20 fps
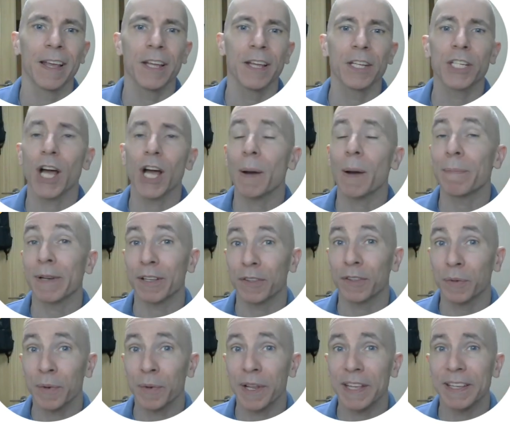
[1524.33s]
Topic
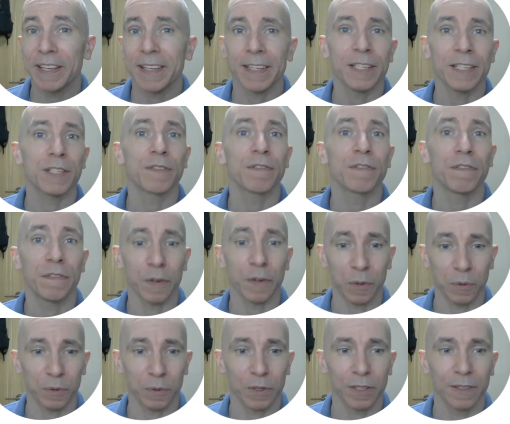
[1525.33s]
3 is
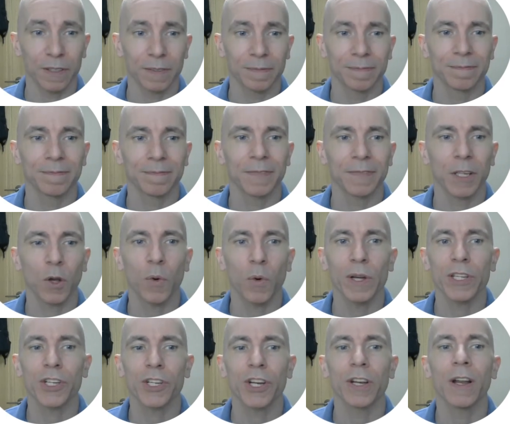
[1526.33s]
food.
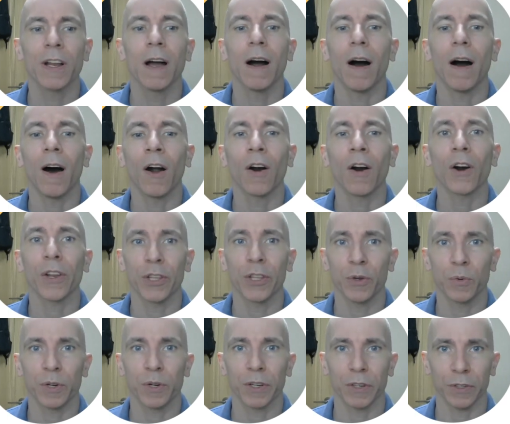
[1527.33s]
Question, are
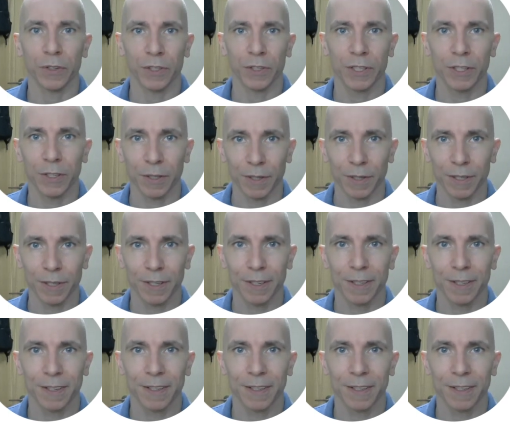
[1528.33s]
you a good cook?